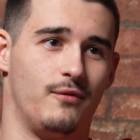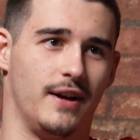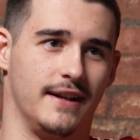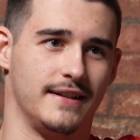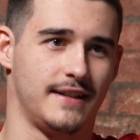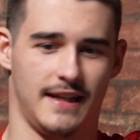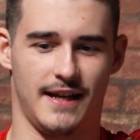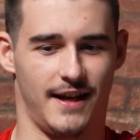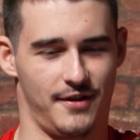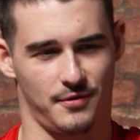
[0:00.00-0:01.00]
rings,
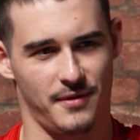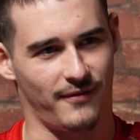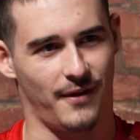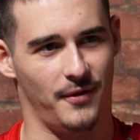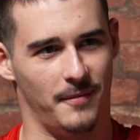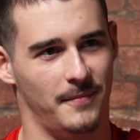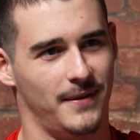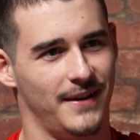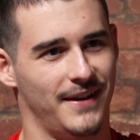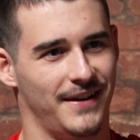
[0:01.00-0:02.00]
and swing around them.
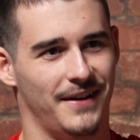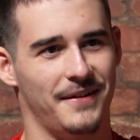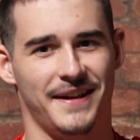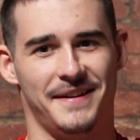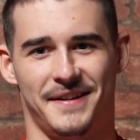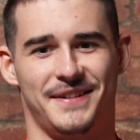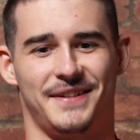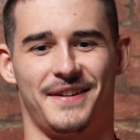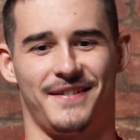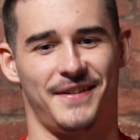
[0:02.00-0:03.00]
You know, it
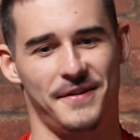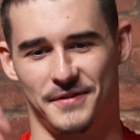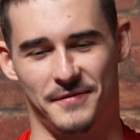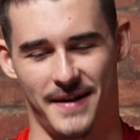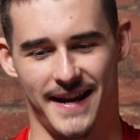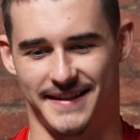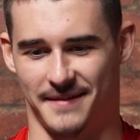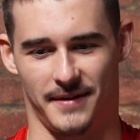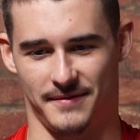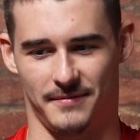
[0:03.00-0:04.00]
just goes over my head
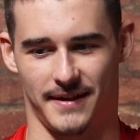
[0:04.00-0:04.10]
sometimes.